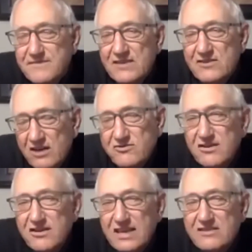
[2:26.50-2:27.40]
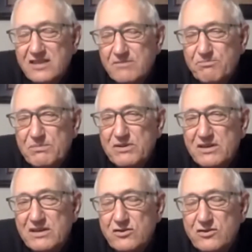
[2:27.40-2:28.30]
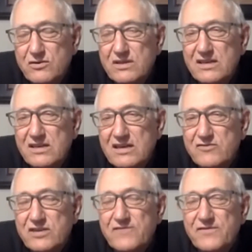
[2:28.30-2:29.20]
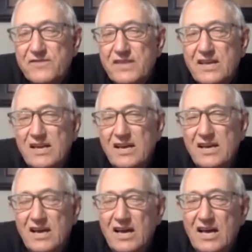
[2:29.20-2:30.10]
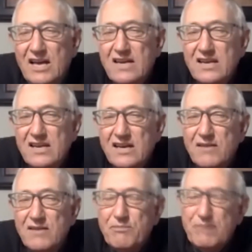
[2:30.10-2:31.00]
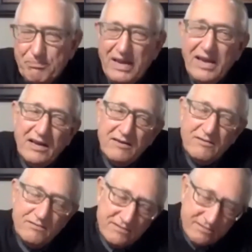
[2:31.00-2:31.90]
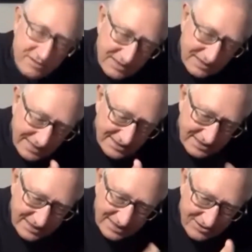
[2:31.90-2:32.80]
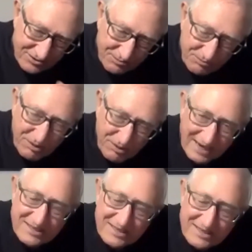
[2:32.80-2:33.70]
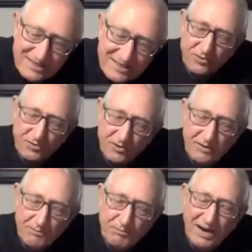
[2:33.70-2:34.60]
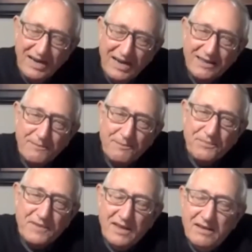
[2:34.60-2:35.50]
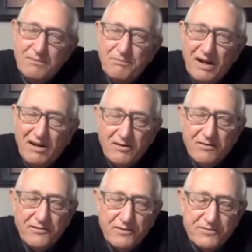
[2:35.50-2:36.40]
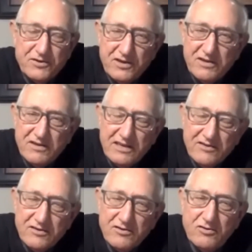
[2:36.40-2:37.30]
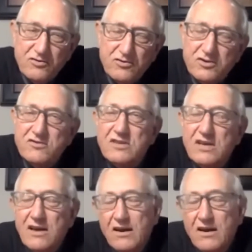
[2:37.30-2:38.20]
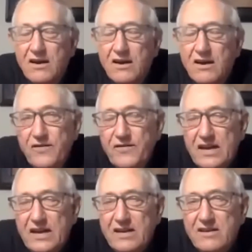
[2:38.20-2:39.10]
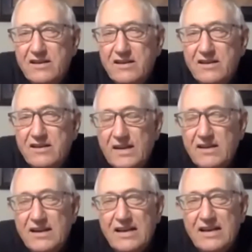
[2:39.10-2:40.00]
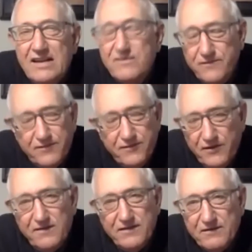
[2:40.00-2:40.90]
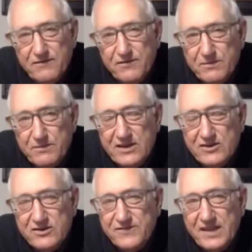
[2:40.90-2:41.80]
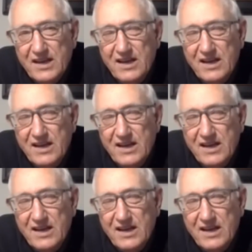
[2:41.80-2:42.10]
So those are things that people can do in the country. And prepare, get seeds, buy seeds. You can buy them in bulk from certain institutions. Look on the internet. The internet is full of information,